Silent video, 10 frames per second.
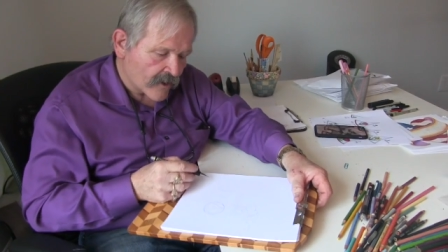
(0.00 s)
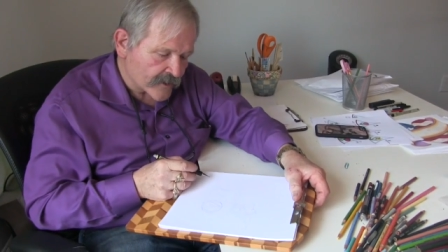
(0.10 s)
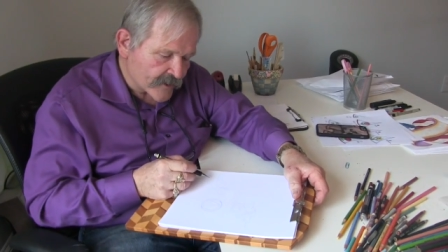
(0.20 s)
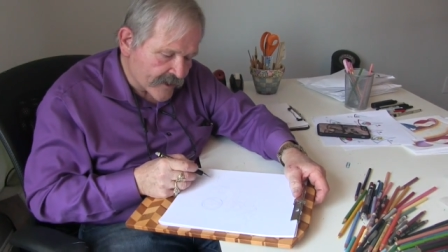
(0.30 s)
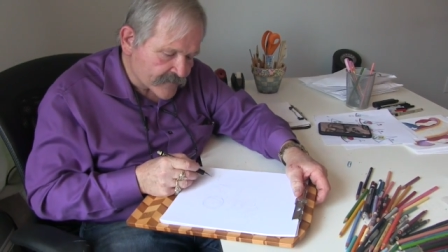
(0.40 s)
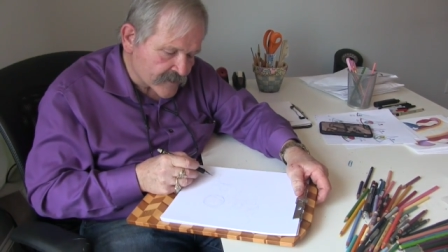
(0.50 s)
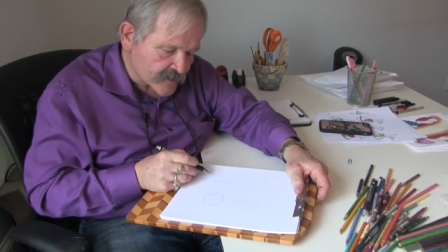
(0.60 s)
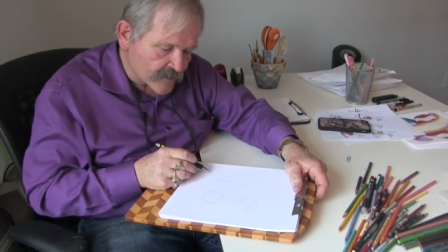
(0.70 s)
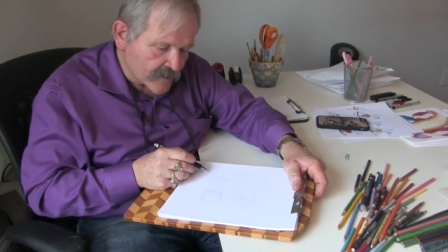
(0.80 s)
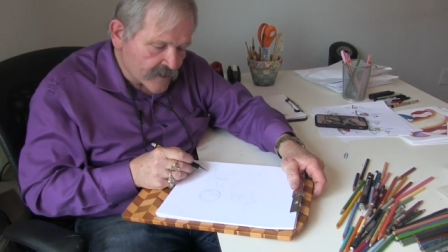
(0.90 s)
All you have to
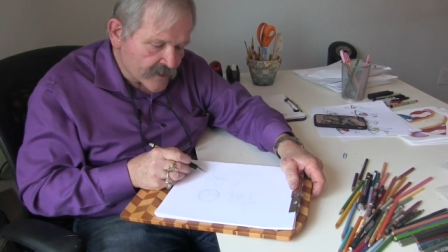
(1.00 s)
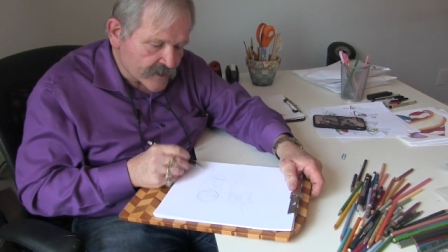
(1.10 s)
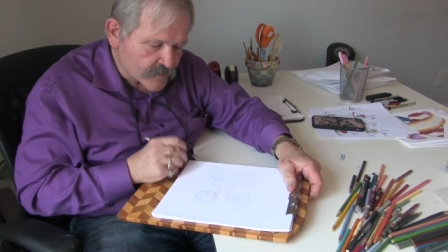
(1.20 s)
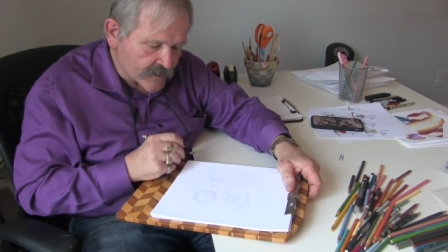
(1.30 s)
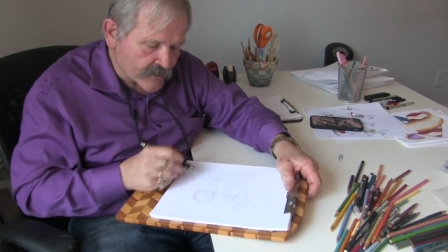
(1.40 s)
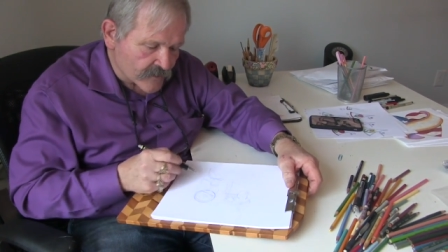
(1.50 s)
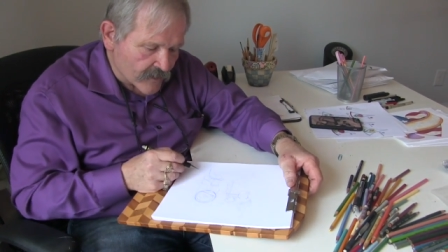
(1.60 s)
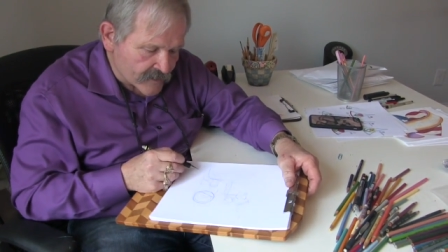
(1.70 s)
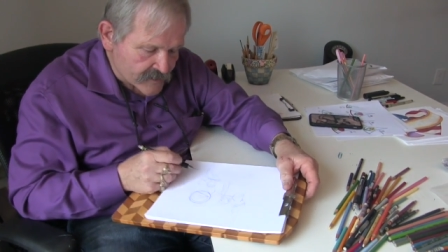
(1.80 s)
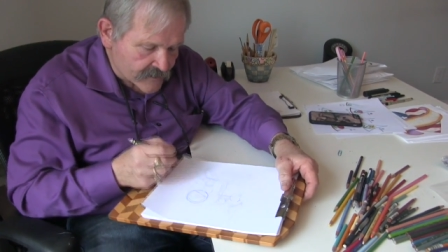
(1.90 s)
do is when you're
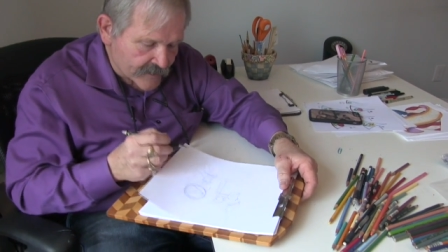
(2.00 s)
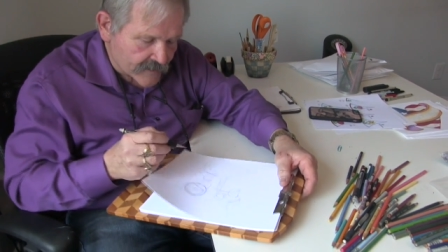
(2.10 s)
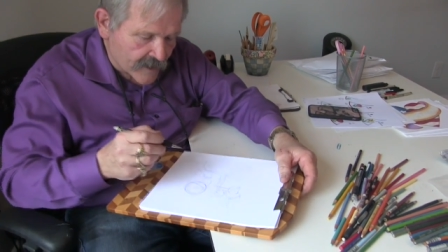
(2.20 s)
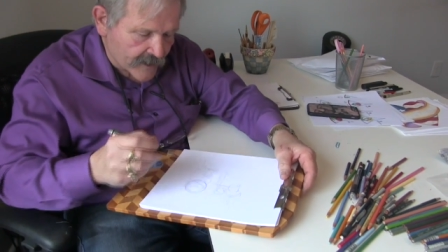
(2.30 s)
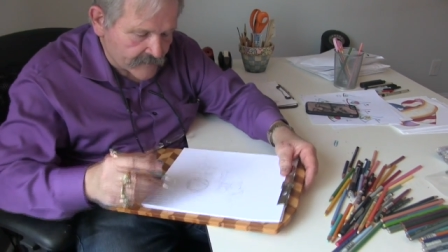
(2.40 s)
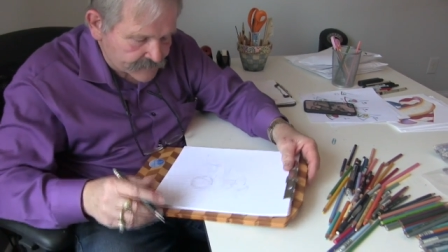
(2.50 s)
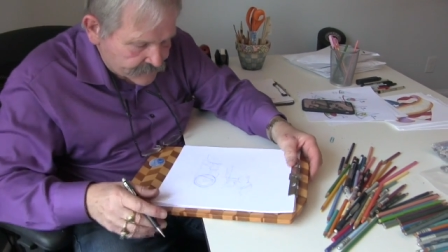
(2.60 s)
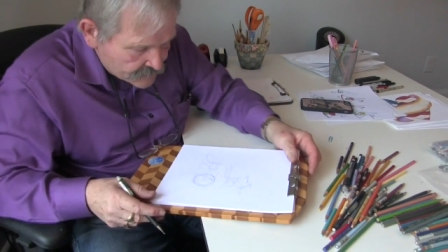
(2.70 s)
drawing a straight line,